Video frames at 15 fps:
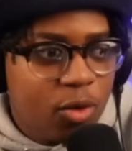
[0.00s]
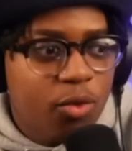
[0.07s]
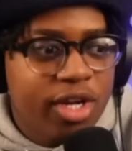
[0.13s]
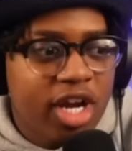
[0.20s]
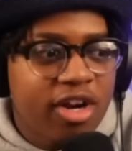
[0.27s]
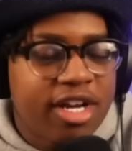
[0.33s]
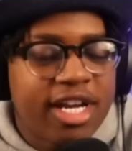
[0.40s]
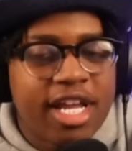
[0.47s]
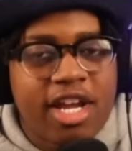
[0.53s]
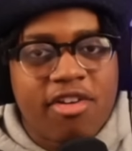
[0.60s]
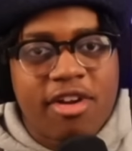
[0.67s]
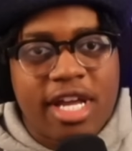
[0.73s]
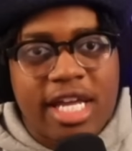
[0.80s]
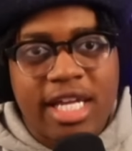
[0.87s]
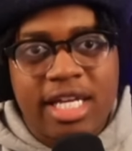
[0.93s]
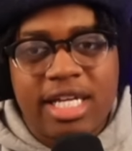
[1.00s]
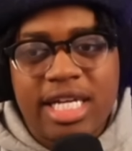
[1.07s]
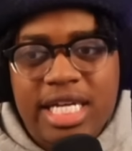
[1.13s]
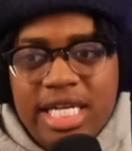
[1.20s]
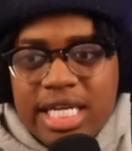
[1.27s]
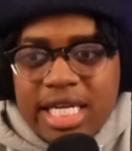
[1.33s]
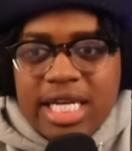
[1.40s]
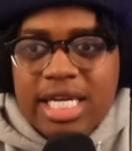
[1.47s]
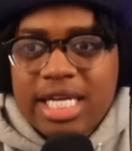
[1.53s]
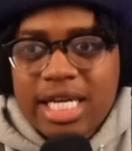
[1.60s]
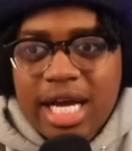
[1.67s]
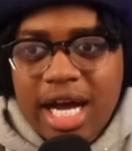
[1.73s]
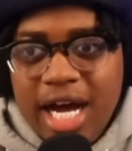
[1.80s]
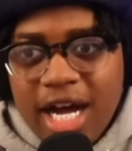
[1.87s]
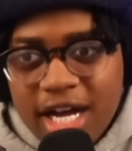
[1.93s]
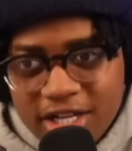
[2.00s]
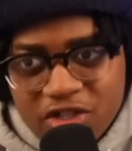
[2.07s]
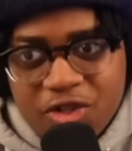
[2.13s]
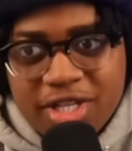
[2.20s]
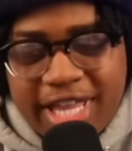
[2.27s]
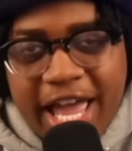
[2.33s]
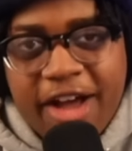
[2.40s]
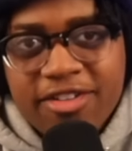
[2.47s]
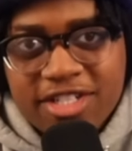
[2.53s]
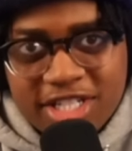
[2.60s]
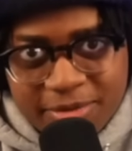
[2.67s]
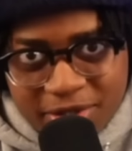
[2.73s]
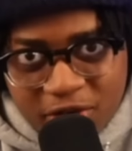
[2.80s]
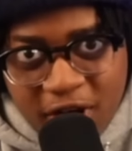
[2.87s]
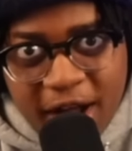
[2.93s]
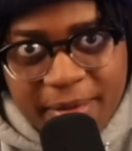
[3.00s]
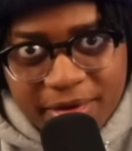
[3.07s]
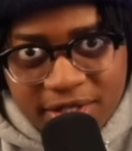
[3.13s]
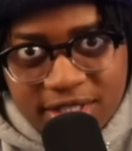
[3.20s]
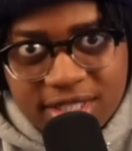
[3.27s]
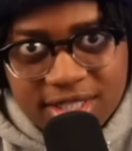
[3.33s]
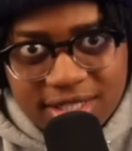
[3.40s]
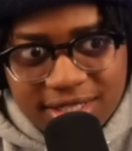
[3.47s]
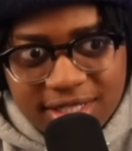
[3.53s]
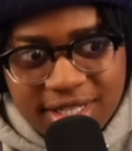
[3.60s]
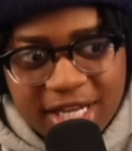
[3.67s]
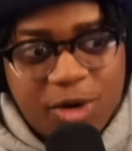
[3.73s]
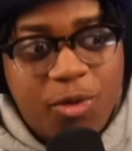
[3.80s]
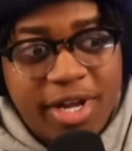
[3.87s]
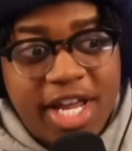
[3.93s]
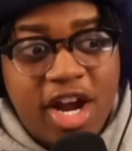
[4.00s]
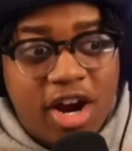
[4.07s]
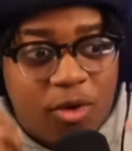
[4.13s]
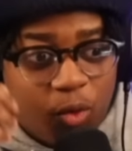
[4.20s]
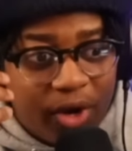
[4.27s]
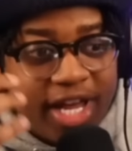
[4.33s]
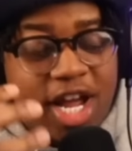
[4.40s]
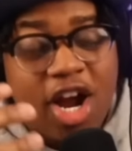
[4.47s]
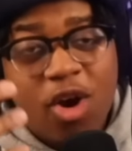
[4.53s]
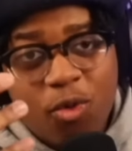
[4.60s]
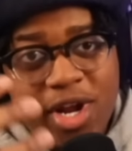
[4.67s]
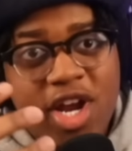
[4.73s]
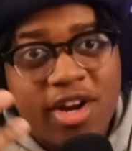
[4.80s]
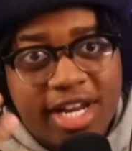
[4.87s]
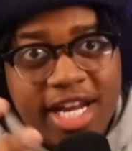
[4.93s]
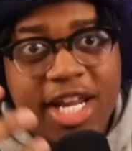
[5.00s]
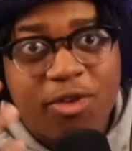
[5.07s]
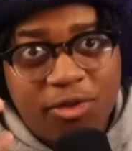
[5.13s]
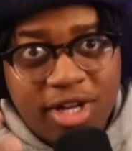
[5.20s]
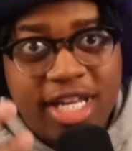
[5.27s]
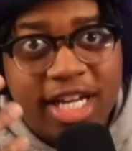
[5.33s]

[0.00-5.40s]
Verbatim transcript: We are nearing 100,000 subscribers. Like we are getting really